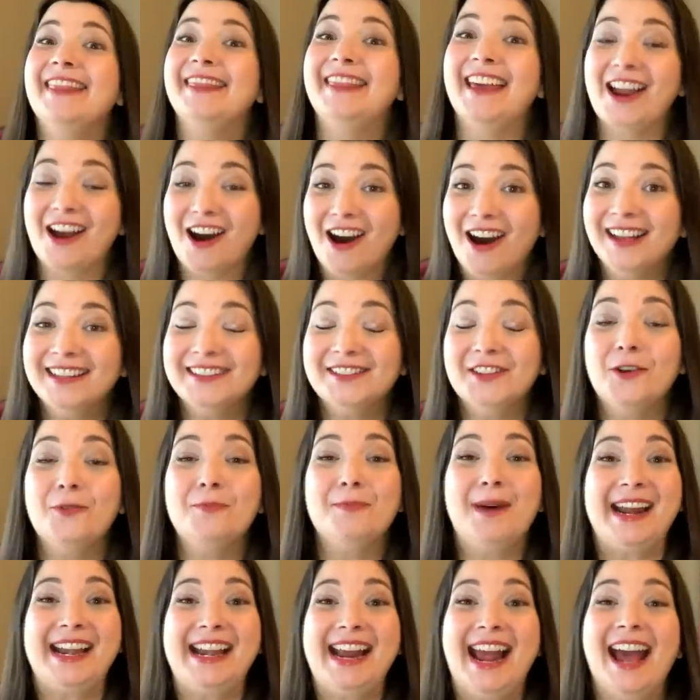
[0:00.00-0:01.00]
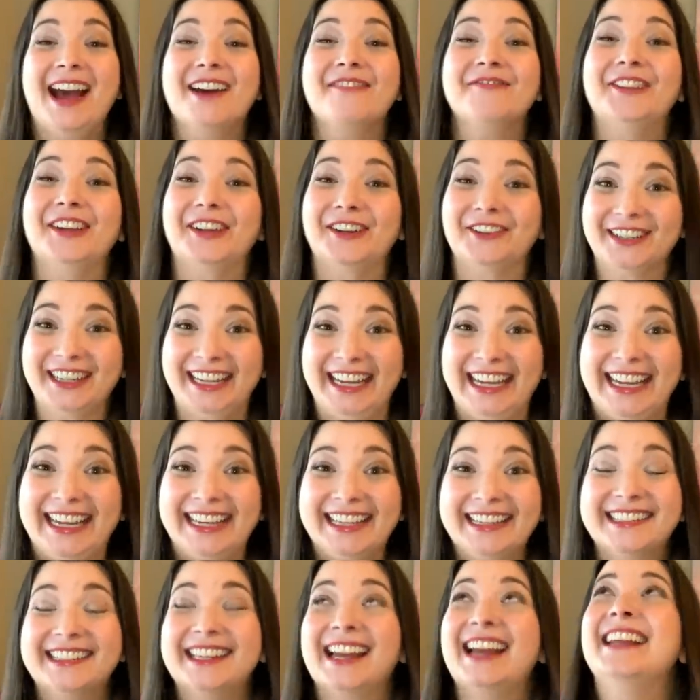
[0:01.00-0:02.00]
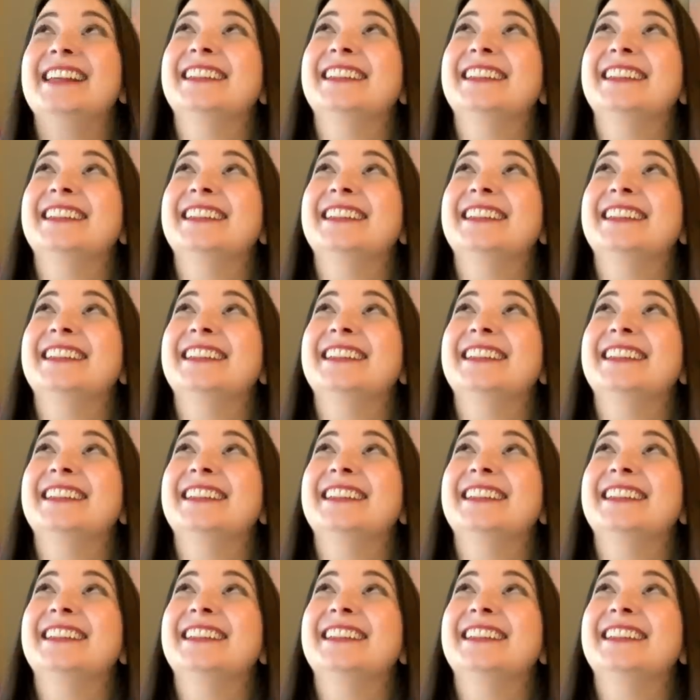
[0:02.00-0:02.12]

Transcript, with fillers: They also might have their kids